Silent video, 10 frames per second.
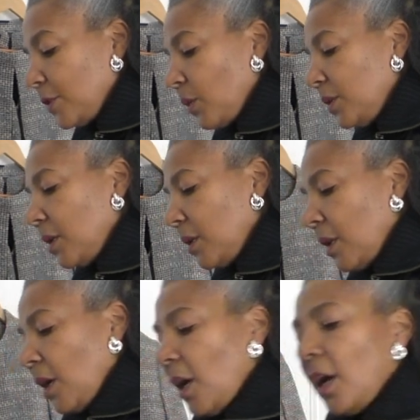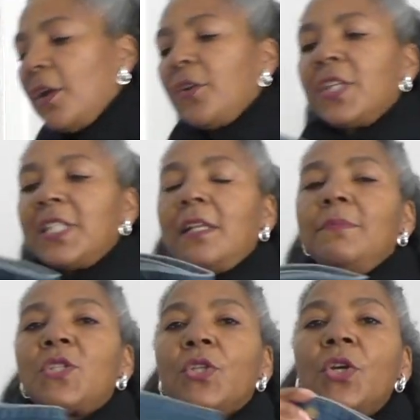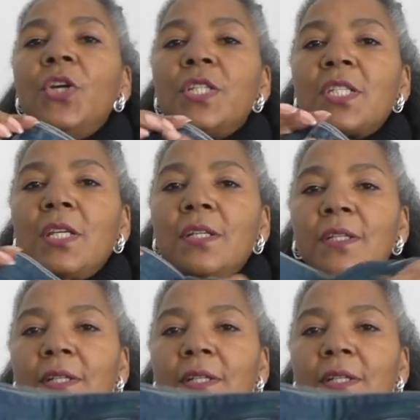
this one. Another denim skirt.